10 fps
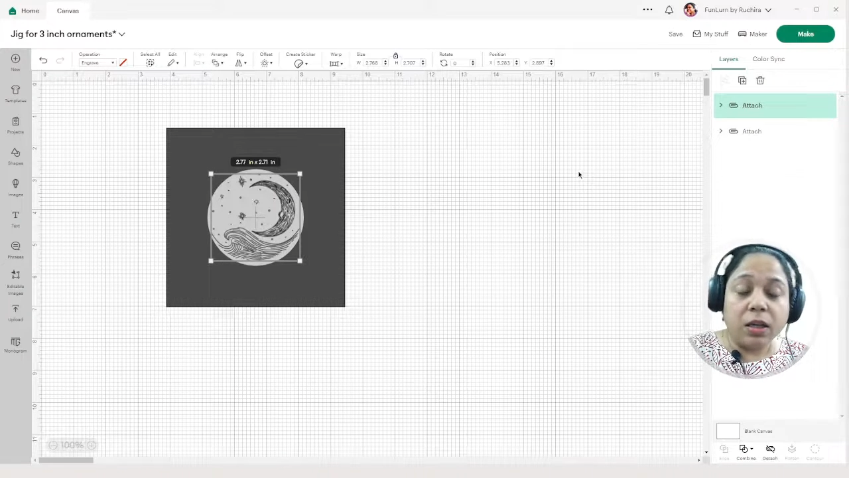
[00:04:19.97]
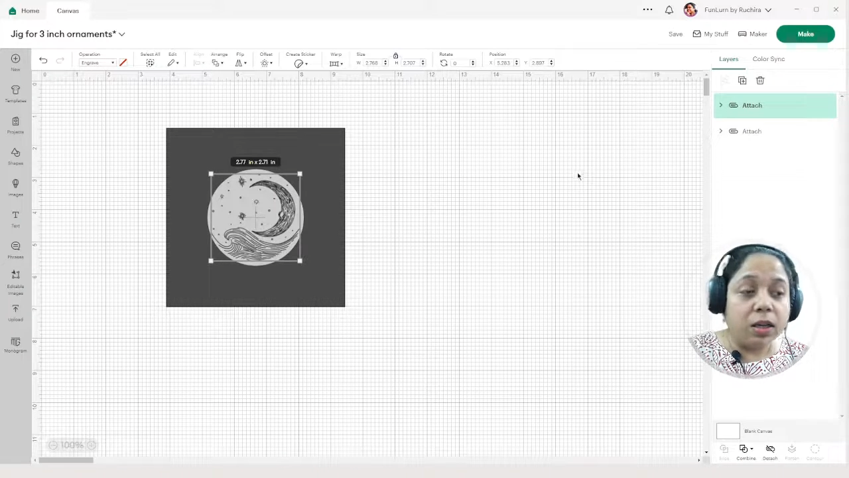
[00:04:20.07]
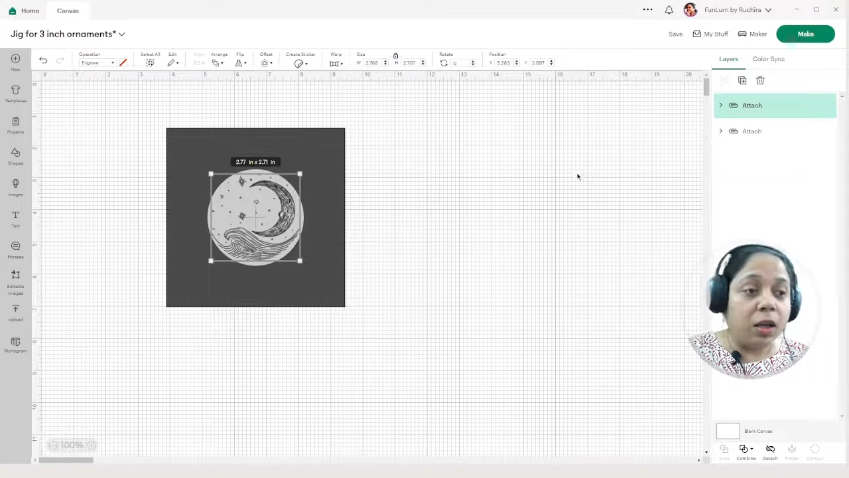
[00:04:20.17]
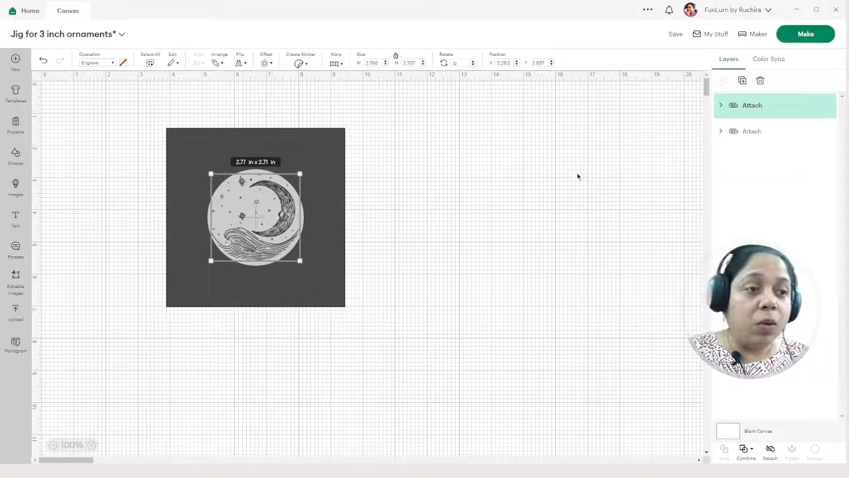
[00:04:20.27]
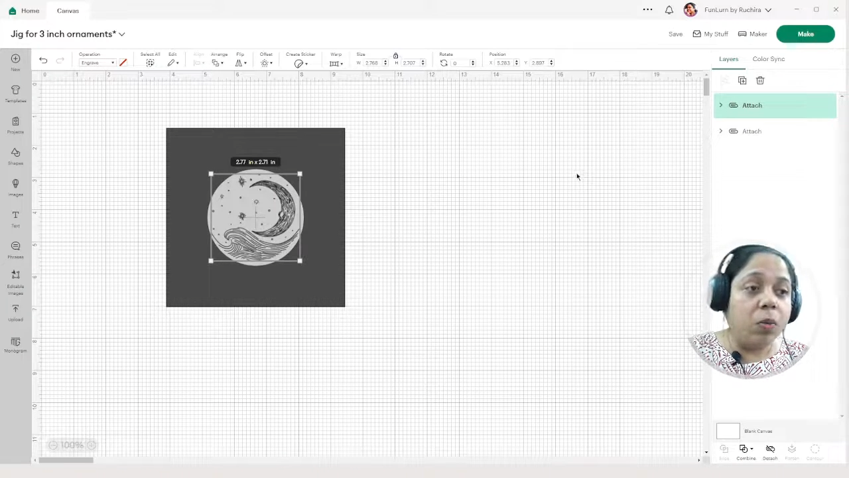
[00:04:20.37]

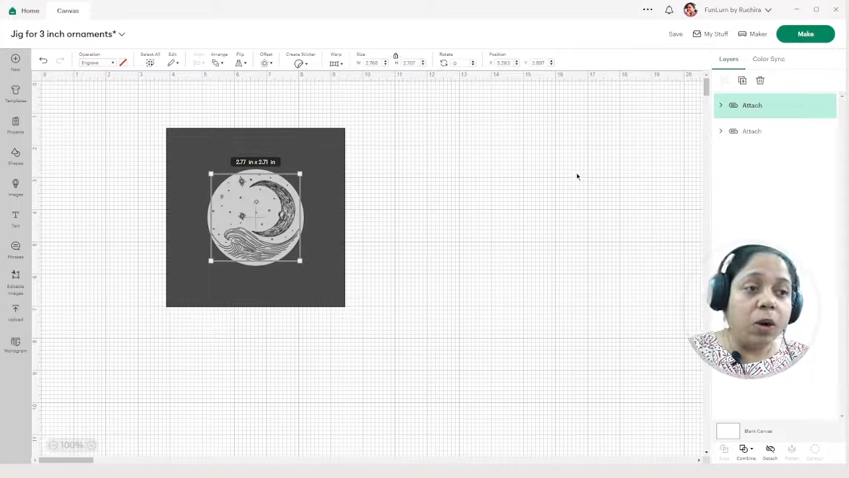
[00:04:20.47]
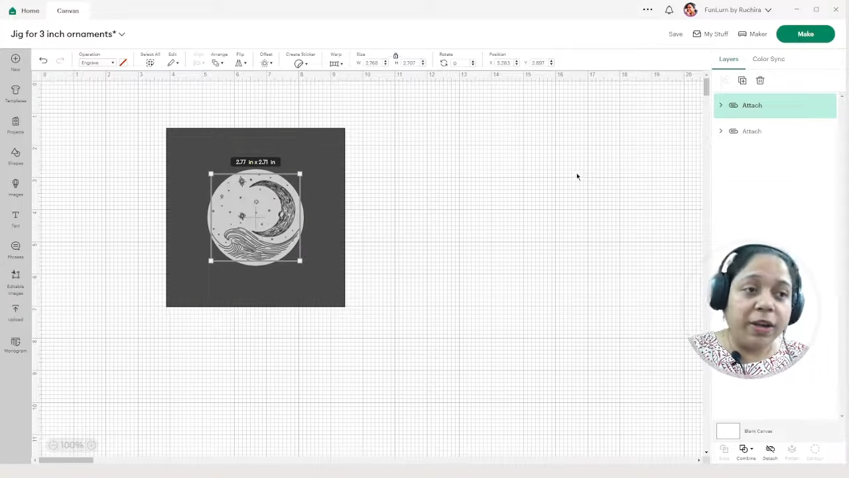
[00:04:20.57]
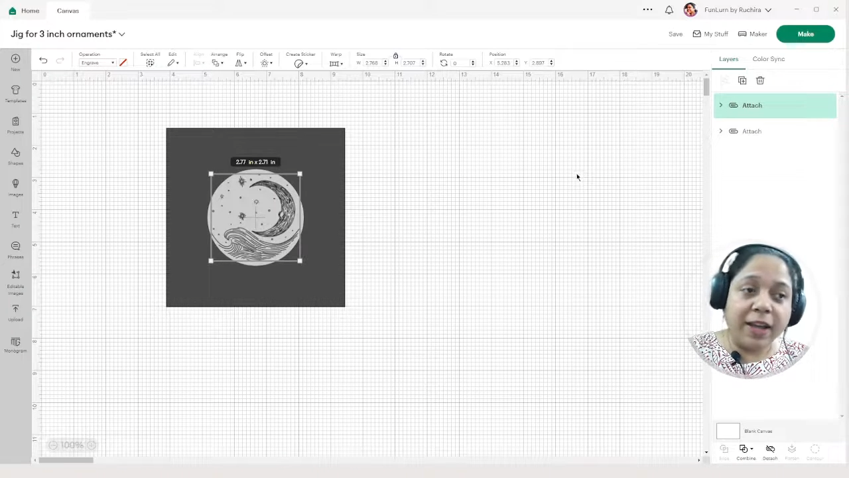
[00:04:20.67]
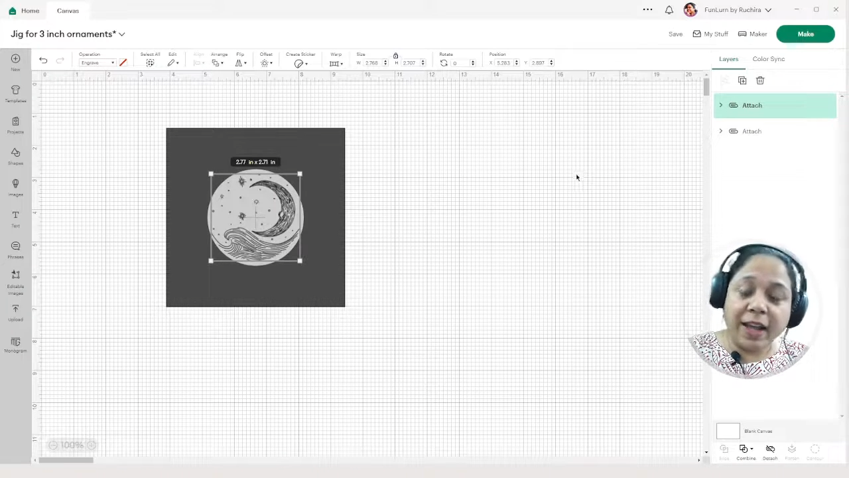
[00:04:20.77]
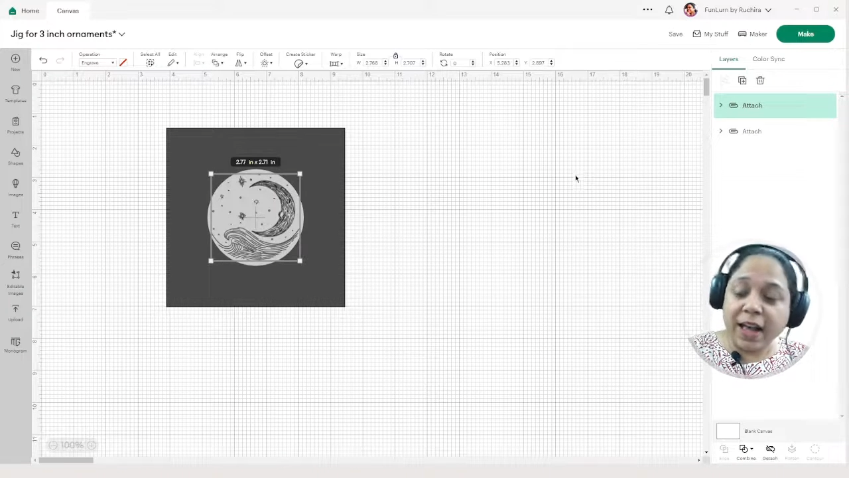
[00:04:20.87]
Now
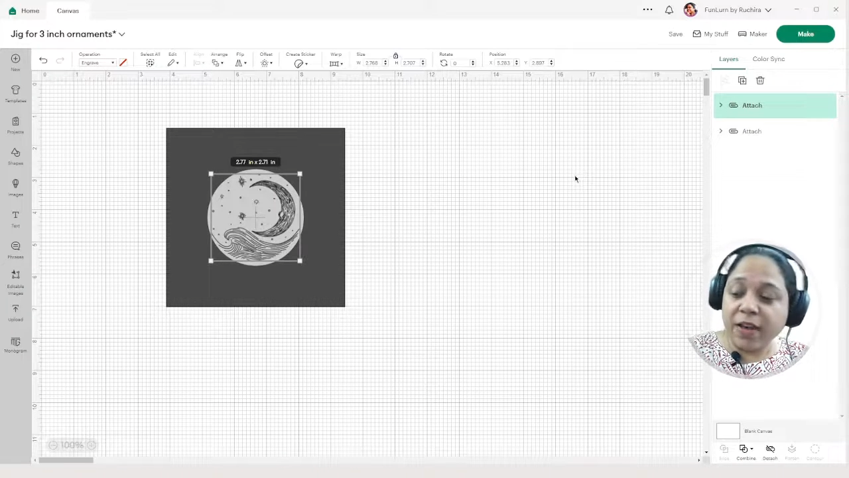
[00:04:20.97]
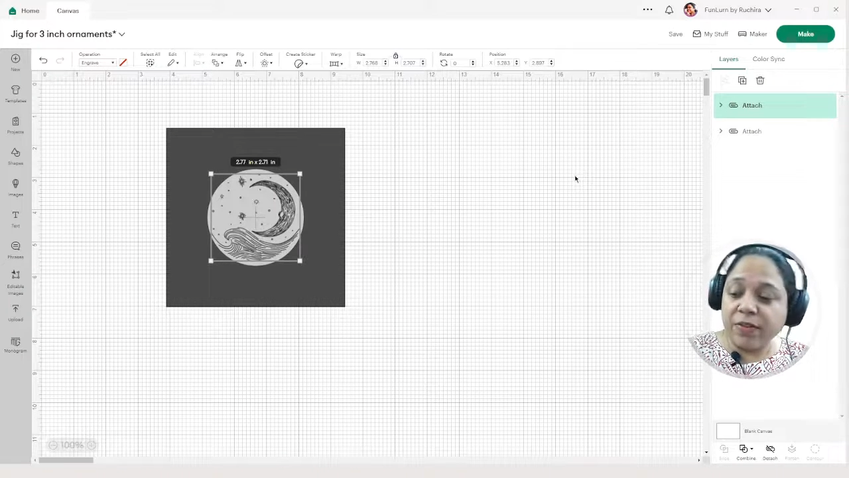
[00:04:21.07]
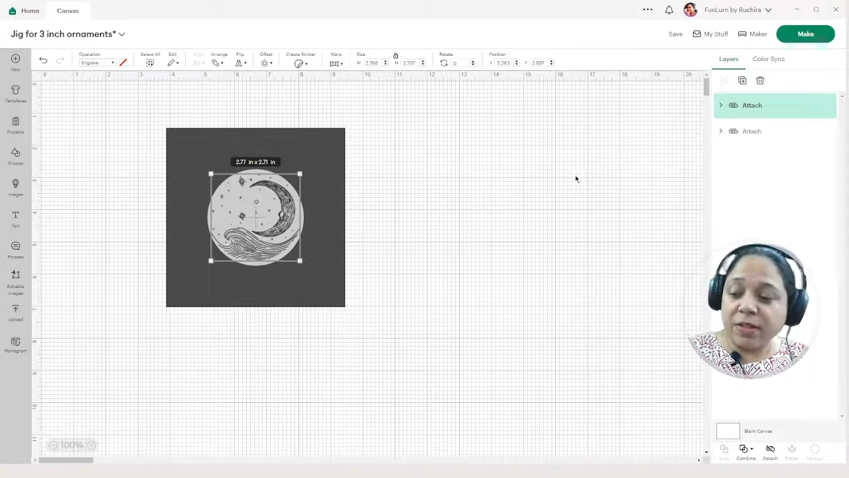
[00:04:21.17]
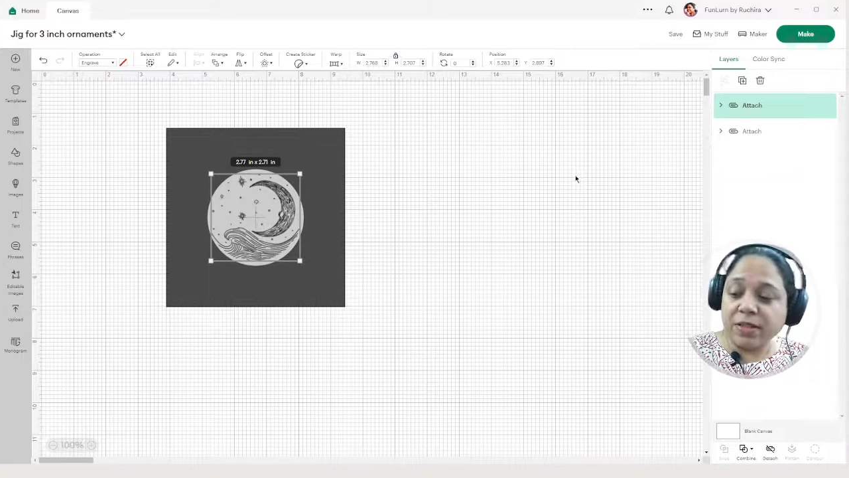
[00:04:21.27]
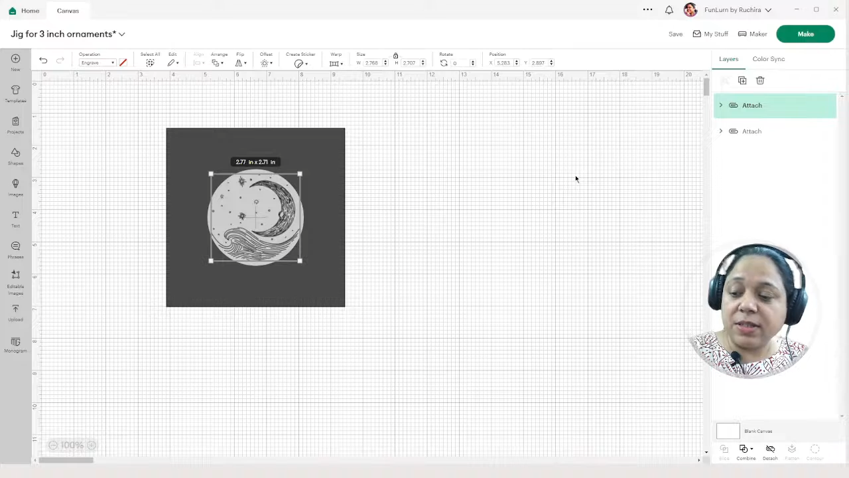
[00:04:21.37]
what I
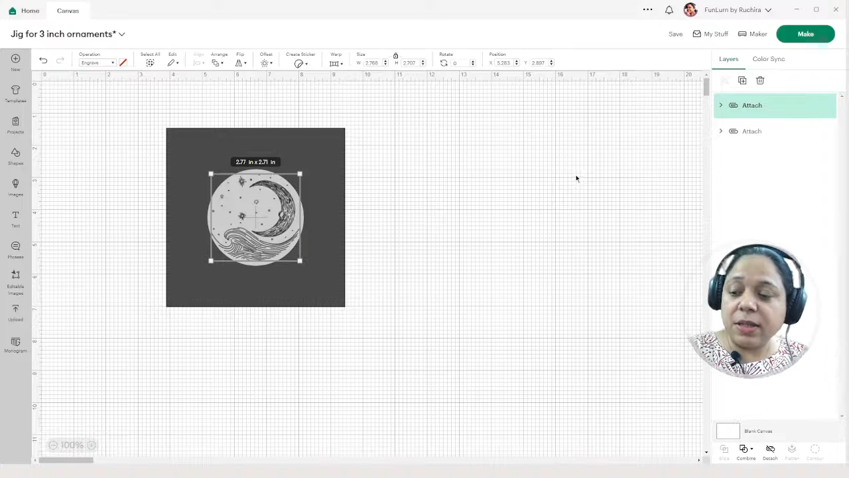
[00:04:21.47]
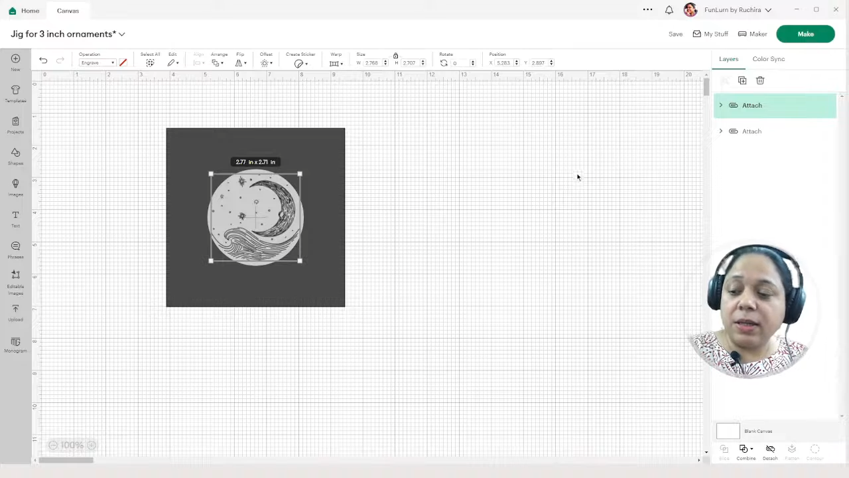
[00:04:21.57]
have is